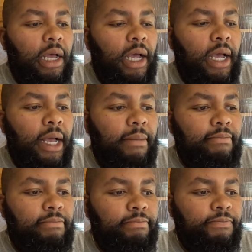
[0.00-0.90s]

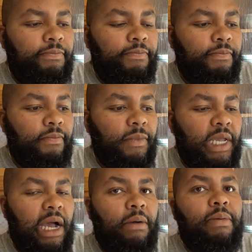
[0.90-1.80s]
um,
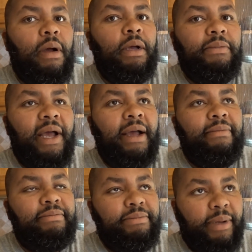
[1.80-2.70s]
I'll, um,
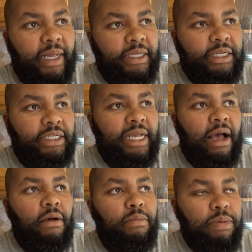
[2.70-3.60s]
I apologize.
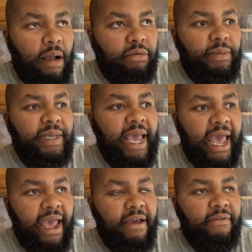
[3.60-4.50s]
I'll probably
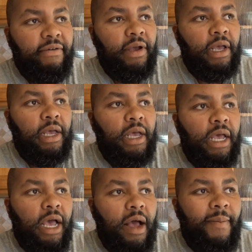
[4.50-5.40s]
have
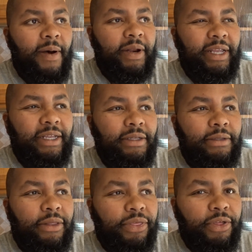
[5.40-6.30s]
about a
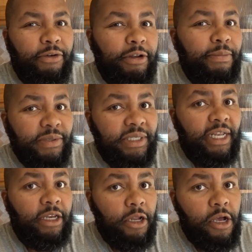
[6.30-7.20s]

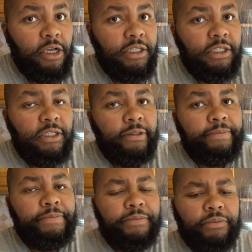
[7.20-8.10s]
30% loss.
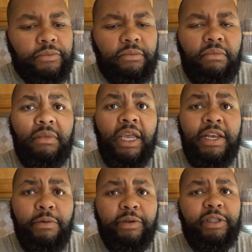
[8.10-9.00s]

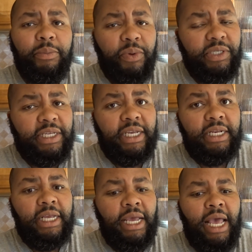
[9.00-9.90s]
And then with the
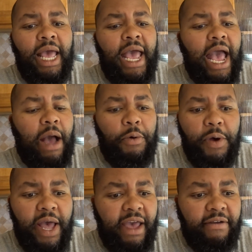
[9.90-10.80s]
brisket, I
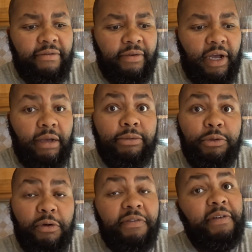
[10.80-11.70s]
will have up
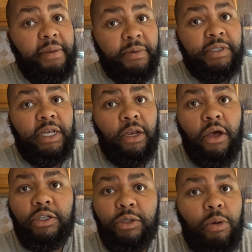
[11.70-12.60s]
to a 50%
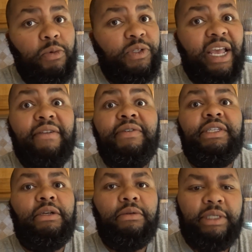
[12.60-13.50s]
loss almost every
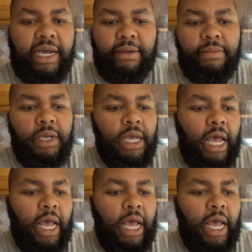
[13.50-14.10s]
single time.